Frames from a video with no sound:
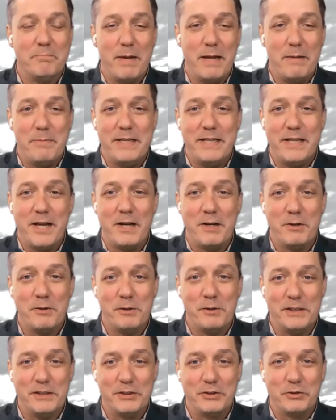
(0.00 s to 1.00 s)
maybe not
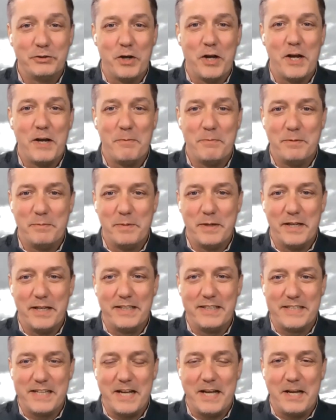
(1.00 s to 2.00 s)
only scrubbed,
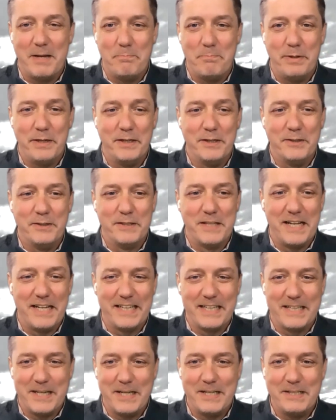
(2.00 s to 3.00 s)
but peeled
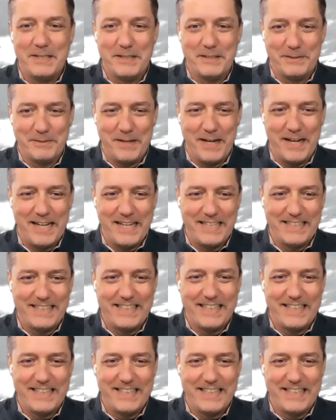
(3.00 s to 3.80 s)
like an onion, right?